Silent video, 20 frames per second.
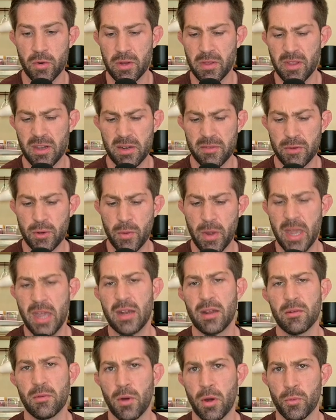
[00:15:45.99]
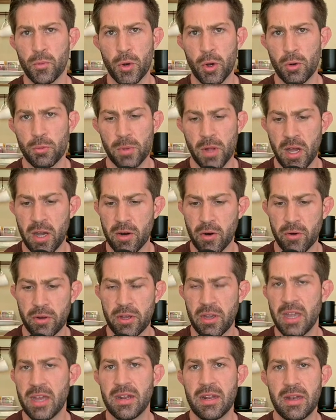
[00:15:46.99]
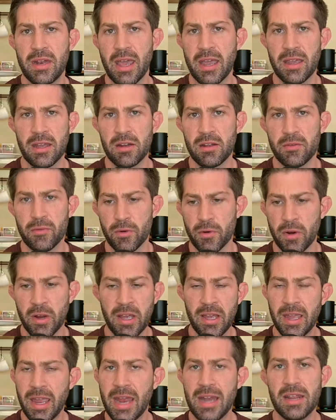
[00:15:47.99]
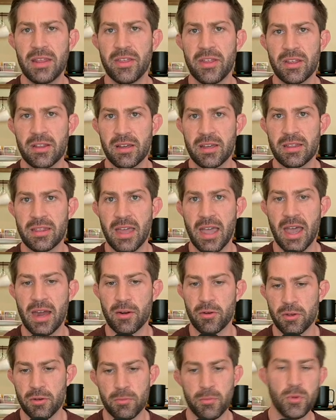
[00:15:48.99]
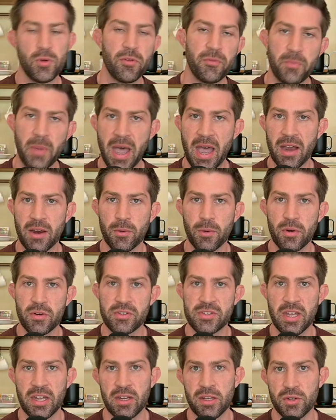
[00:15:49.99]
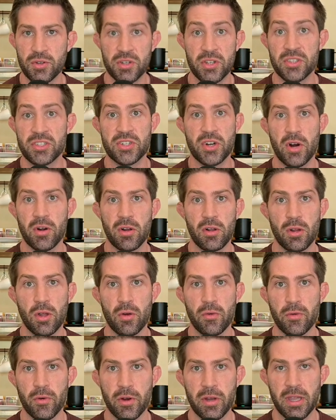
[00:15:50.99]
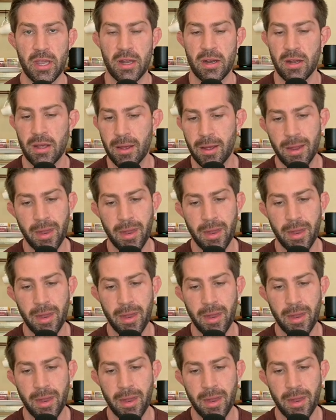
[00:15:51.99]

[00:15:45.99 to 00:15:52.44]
And that if you hit a, a roadblock, or you hit a negative or anything like that, or you move backwards, that you should start all over again.